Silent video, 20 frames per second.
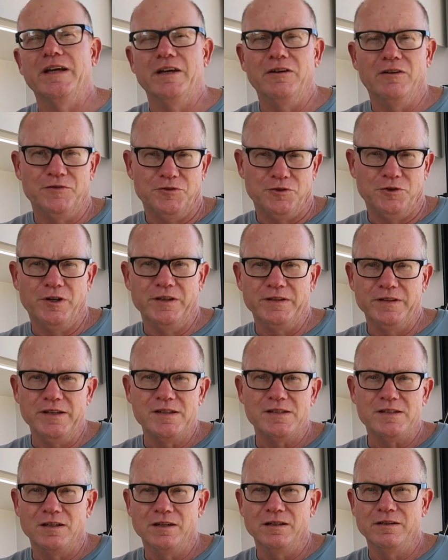and I've tried
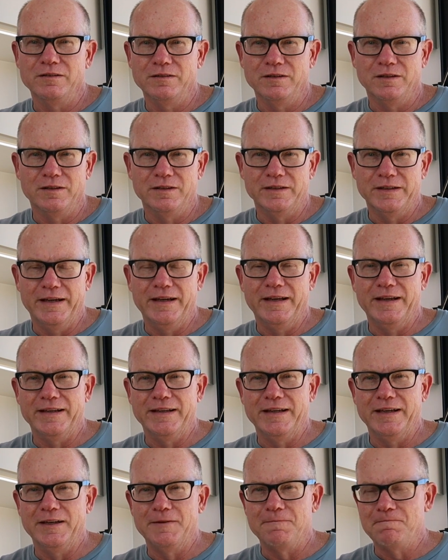this, and
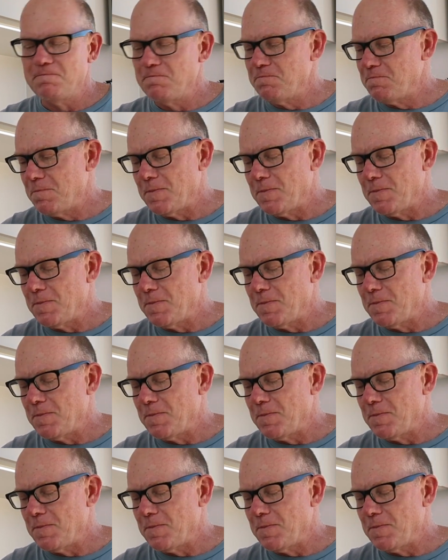again,